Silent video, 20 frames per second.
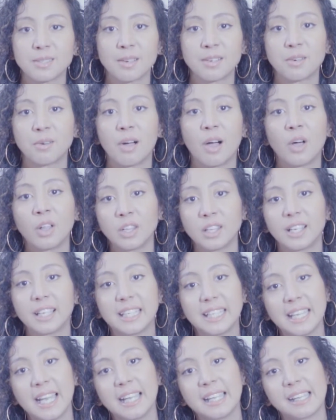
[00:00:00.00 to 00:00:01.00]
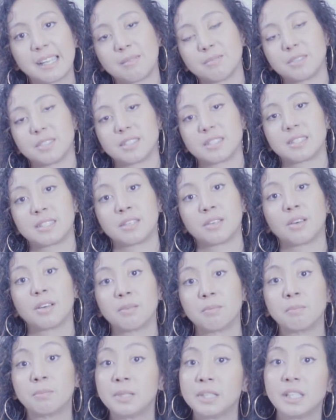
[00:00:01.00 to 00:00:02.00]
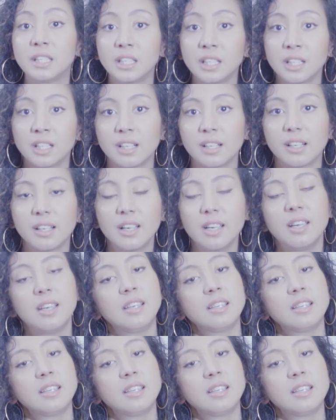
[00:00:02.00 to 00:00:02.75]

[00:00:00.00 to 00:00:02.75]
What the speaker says: so I know how lucky I am to still be here,